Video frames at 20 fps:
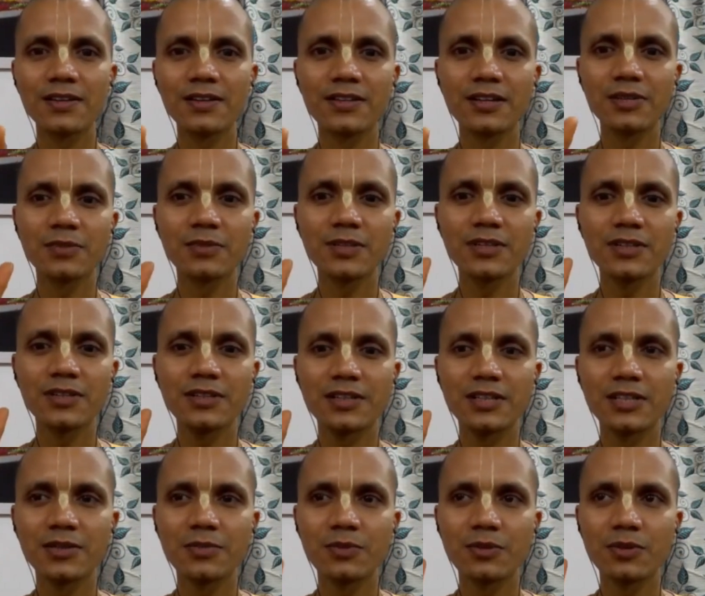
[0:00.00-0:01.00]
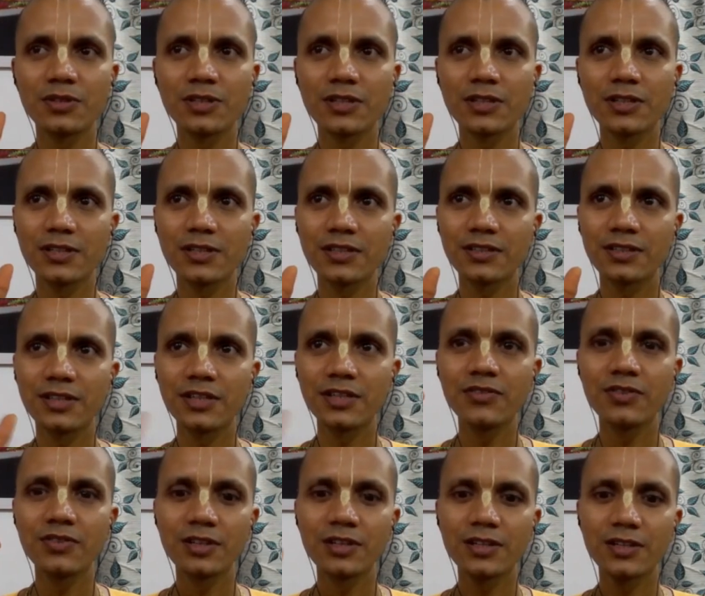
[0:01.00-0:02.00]
Adhyatmika, adhibhotika,
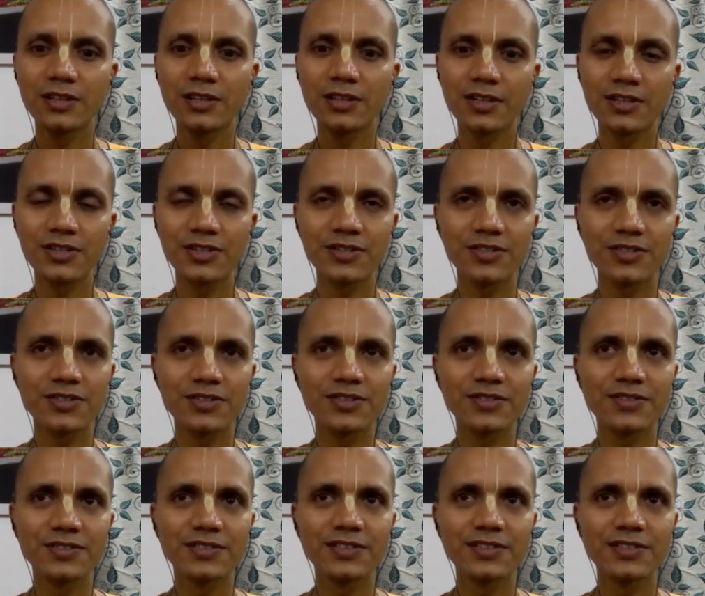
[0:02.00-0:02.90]
adhidevika kleshas.